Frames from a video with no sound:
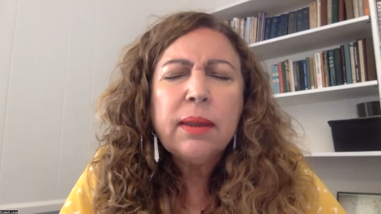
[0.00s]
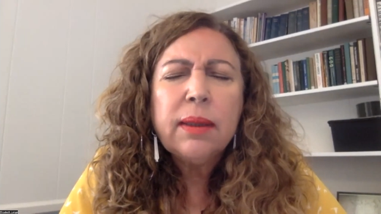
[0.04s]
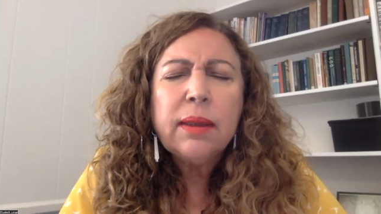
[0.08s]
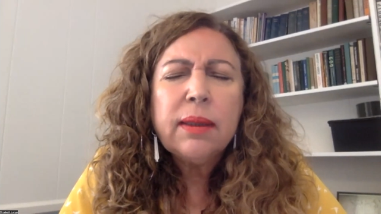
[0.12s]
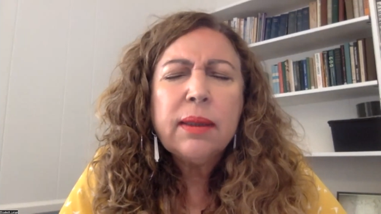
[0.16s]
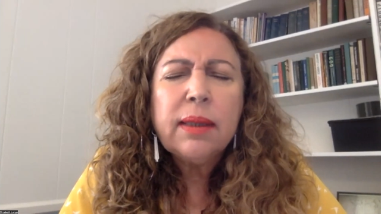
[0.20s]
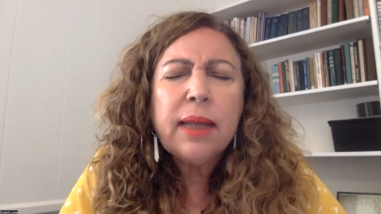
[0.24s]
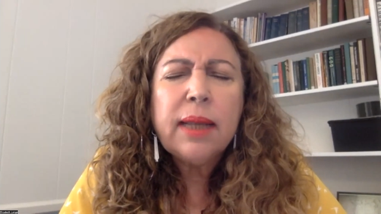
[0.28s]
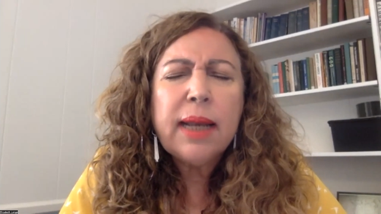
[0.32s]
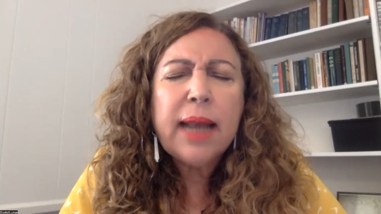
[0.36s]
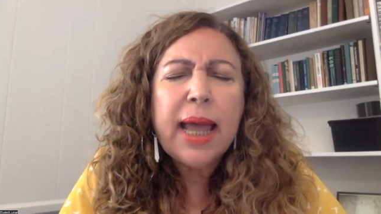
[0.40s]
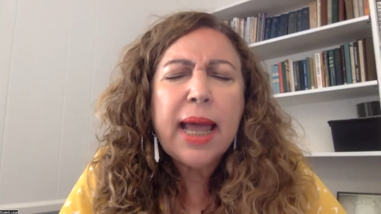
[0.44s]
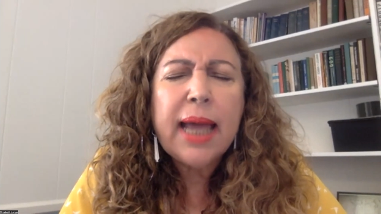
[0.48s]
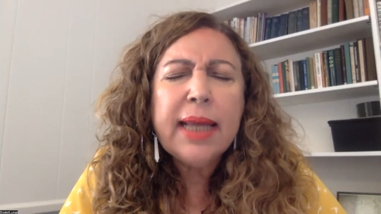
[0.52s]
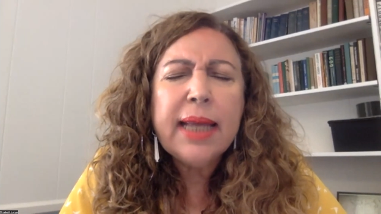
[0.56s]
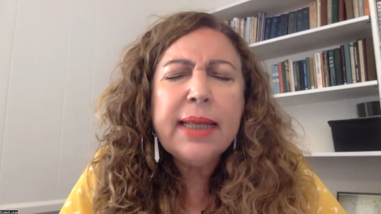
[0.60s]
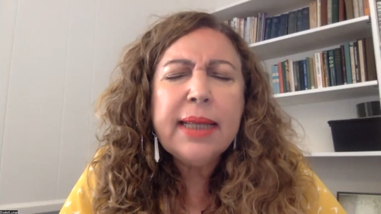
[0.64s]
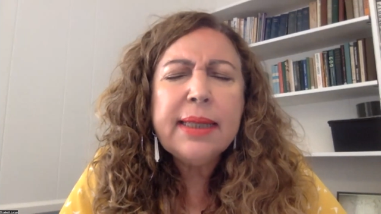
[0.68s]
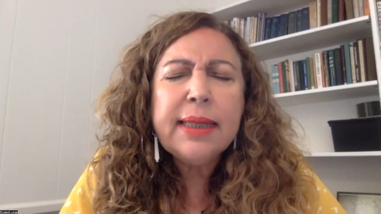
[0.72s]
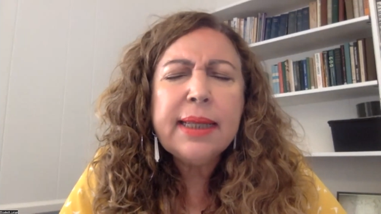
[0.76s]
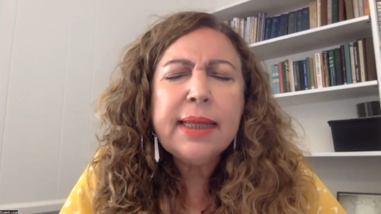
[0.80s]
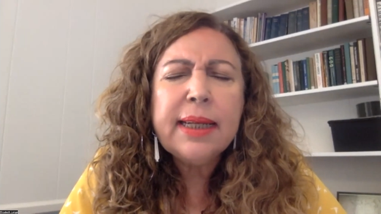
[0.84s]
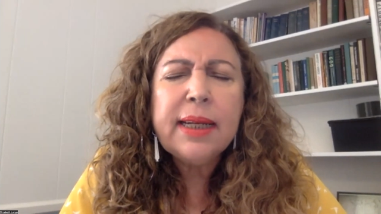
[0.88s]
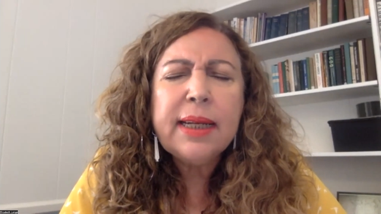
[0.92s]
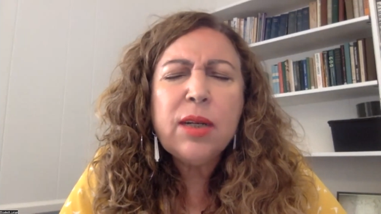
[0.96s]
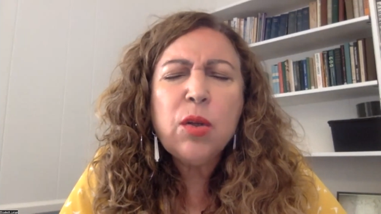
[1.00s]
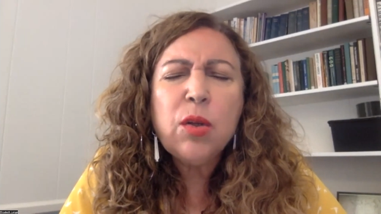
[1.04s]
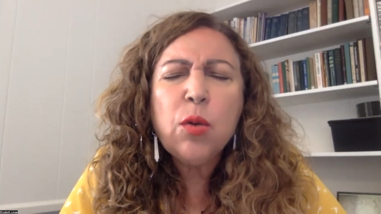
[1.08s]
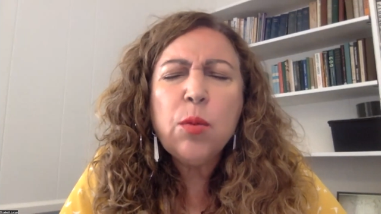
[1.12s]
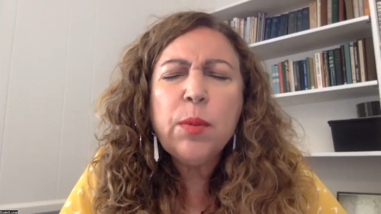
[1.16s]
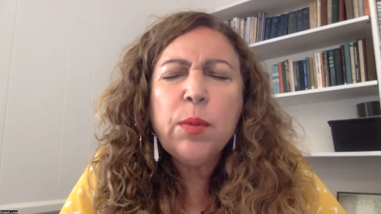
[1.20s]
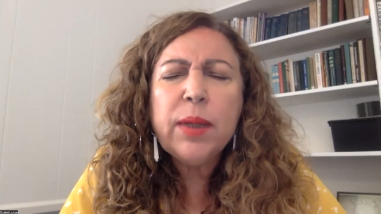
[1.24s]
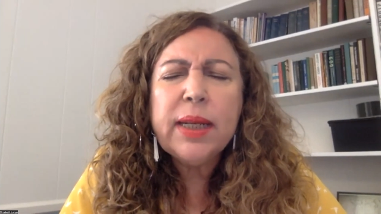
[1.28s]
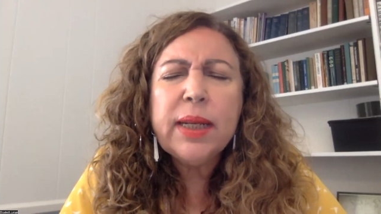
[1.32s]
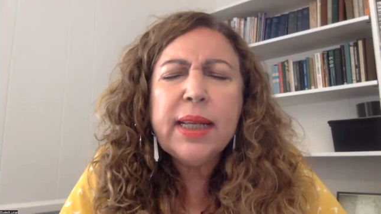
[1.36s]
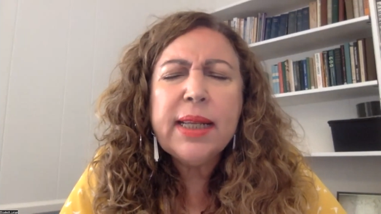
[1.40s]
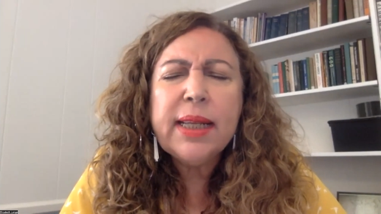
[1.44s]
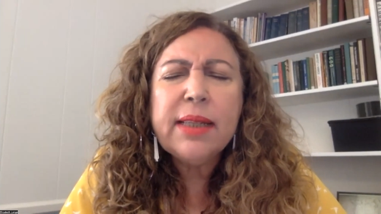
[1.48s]
the light that
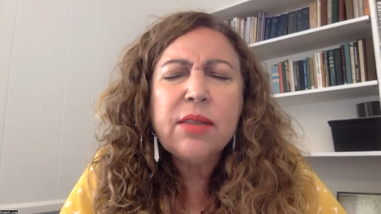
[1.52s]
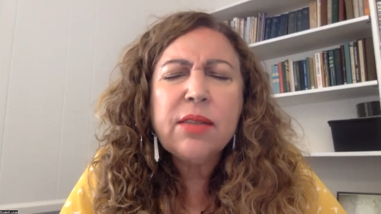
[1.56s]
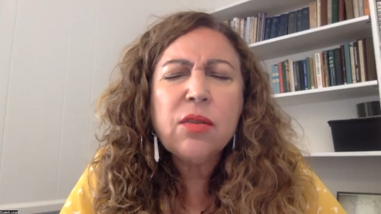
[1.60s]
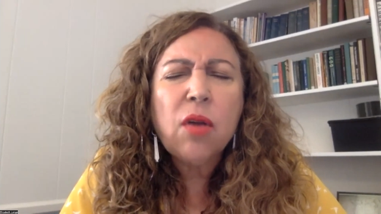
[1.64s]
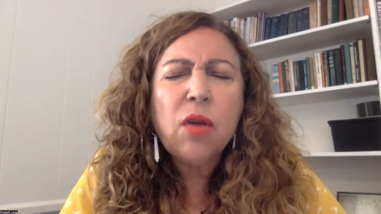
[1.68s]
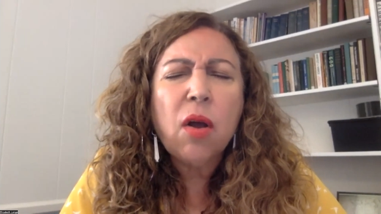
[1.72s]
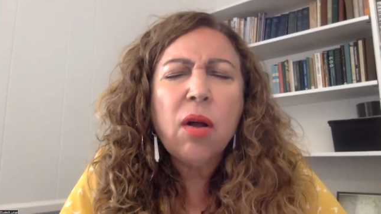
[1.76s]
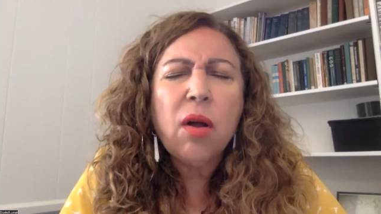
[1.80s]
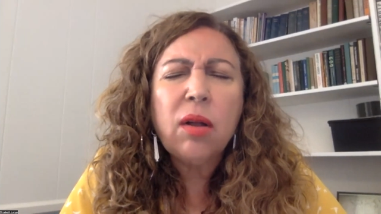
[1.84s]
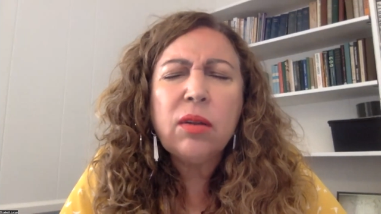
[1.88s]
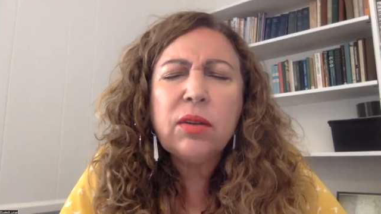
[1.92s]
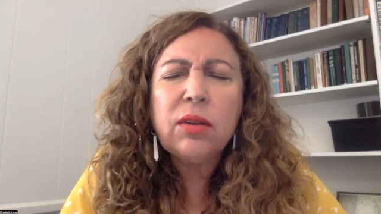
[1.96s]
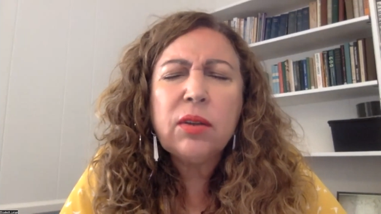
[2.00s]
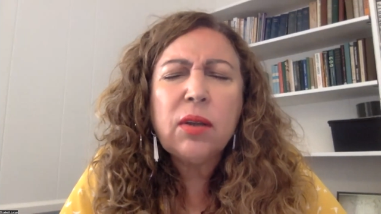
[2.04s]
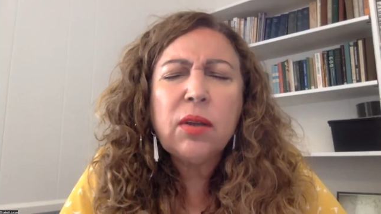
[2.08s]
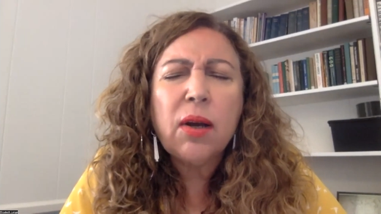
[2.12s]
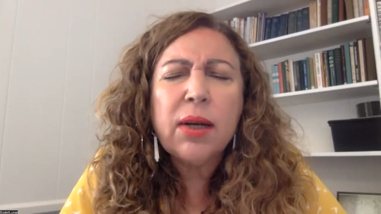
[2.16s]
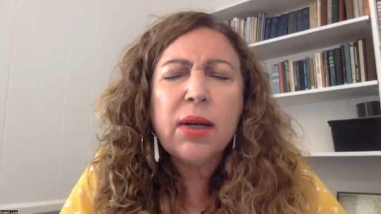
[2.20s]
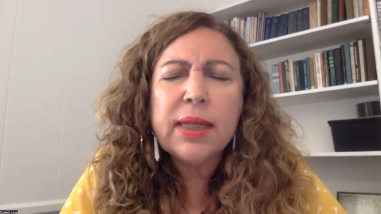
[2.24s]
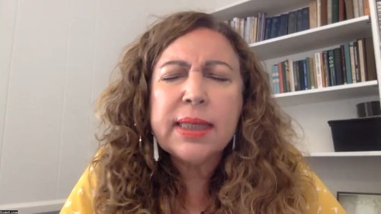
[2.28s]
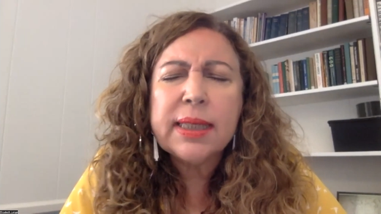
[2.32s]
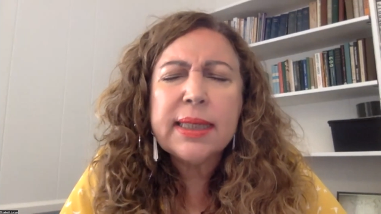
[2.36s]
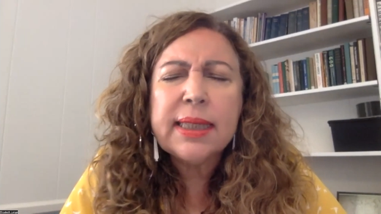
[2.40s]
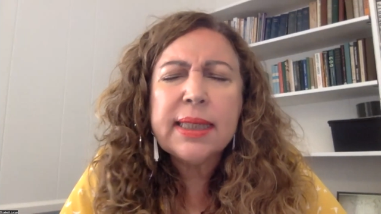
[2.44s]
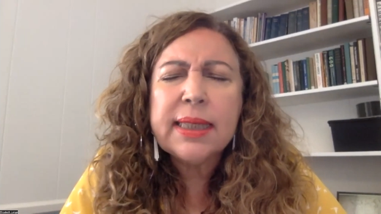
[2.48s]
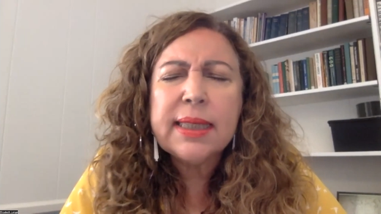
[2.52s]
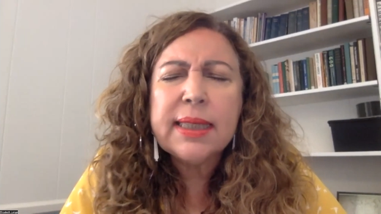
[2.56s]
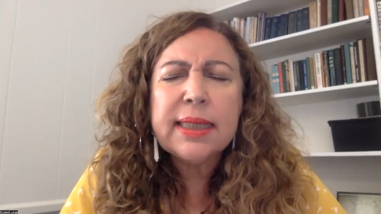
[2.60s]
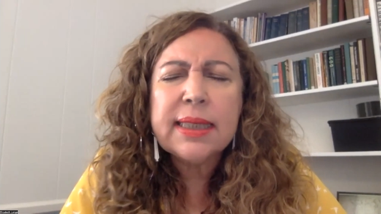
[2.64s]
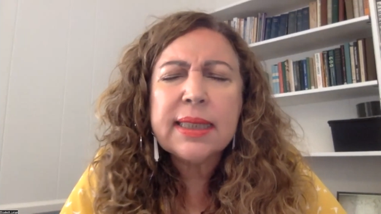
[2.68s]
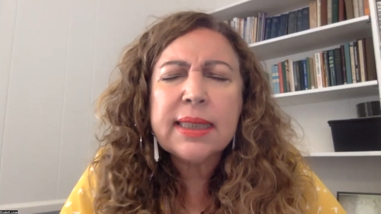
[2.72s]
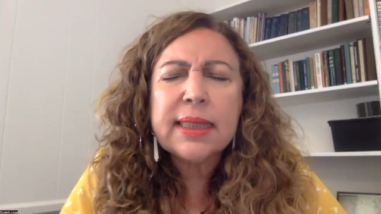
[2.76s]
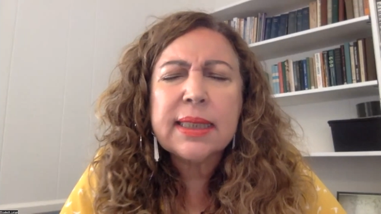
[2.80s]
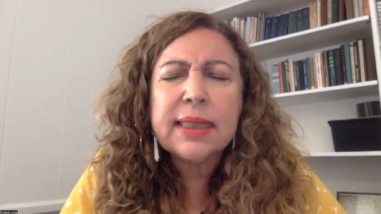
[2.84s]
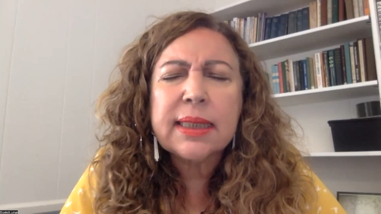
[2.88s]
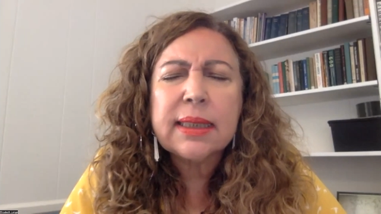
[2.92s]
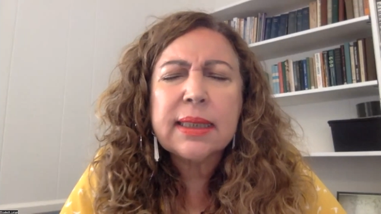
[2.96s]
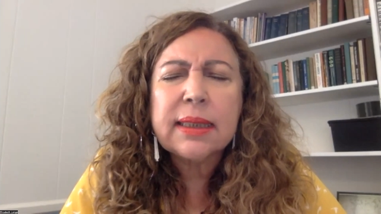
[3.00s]
illuminates all
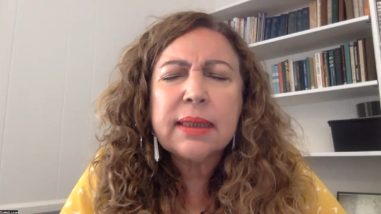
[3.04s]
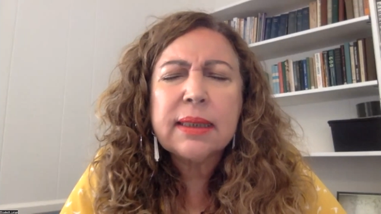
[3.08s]
darkness.